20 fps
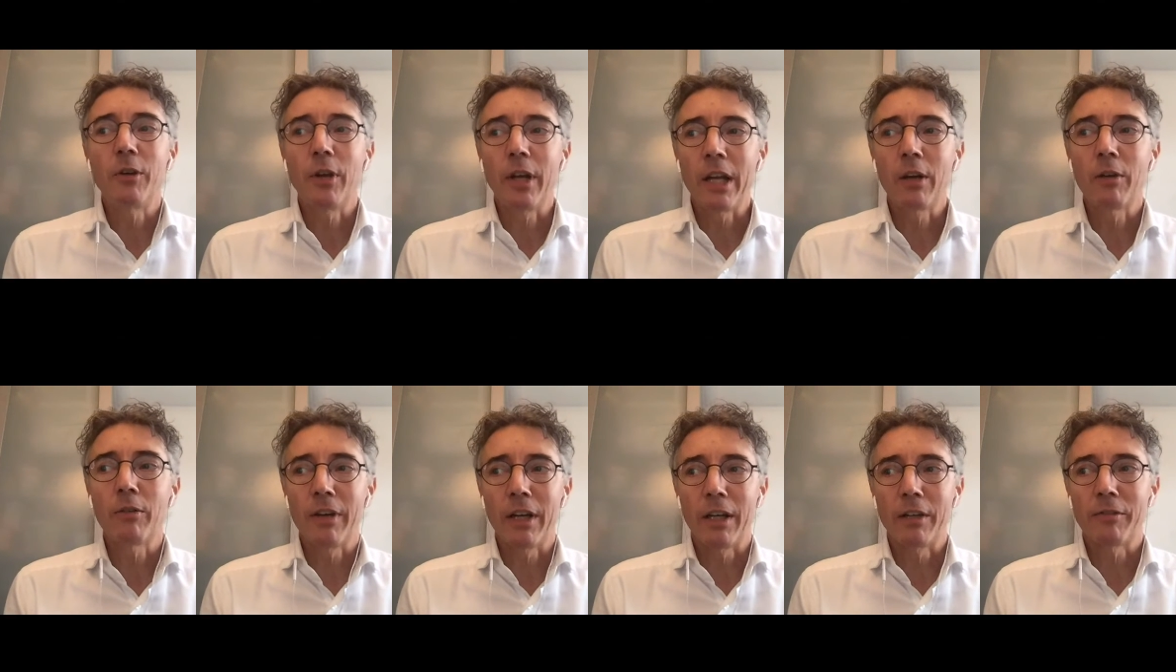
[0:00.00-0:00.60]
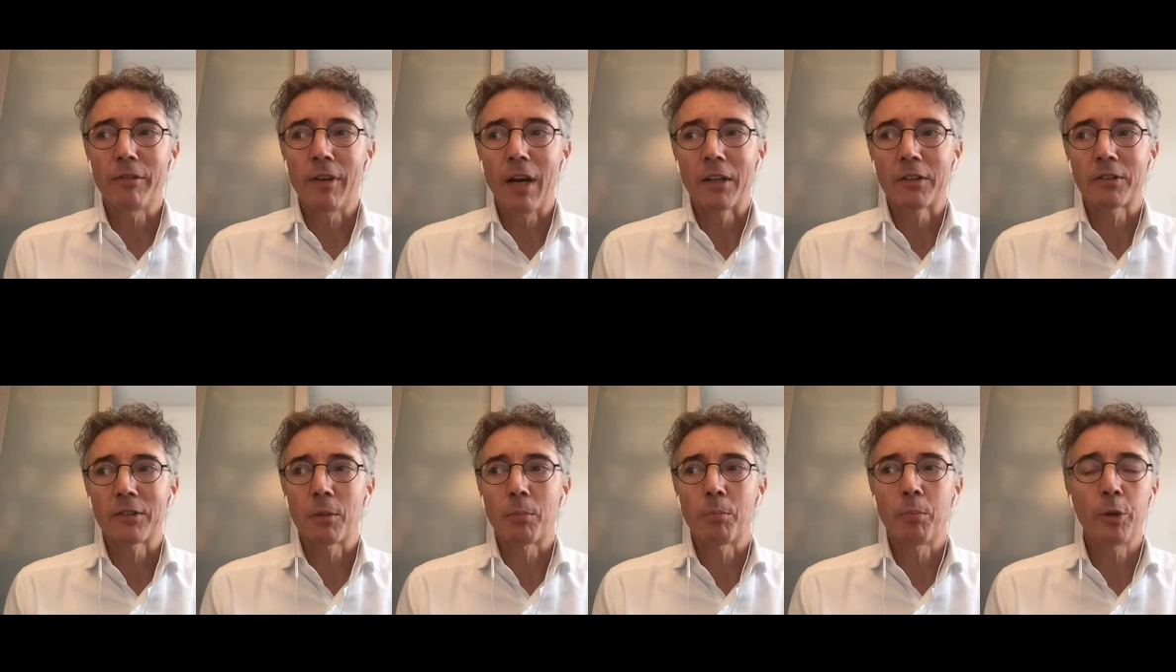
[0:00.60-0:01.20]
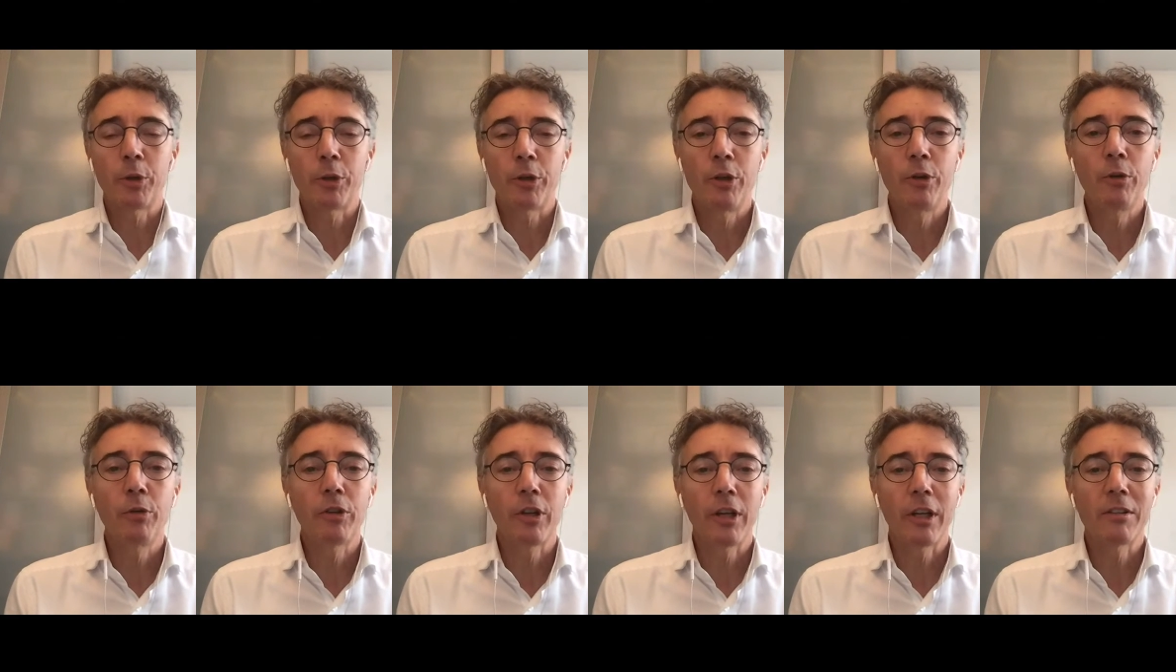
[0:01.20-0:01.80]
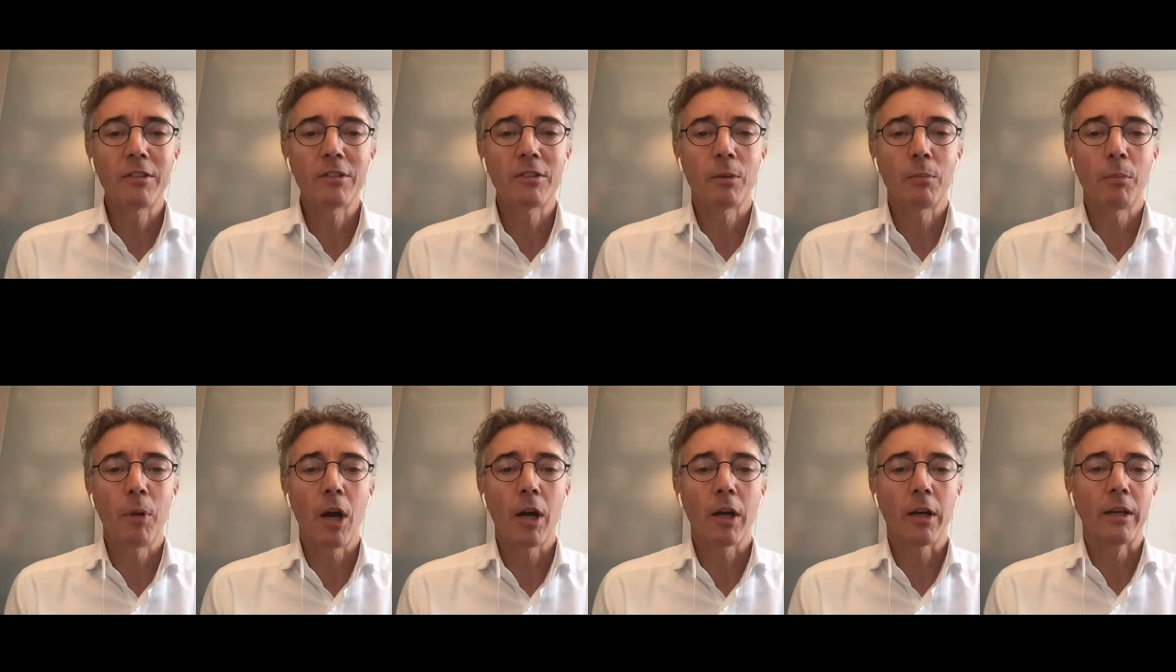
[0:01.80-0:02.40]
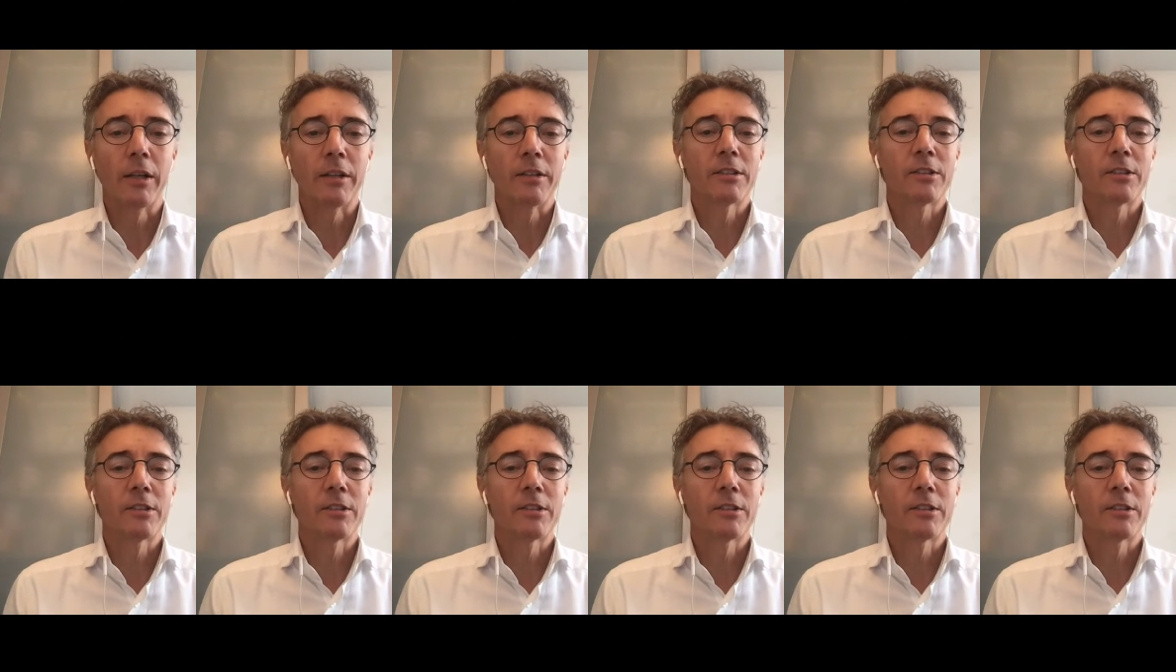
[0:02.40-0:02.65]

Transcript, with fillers: to innovate faster, put new things to market.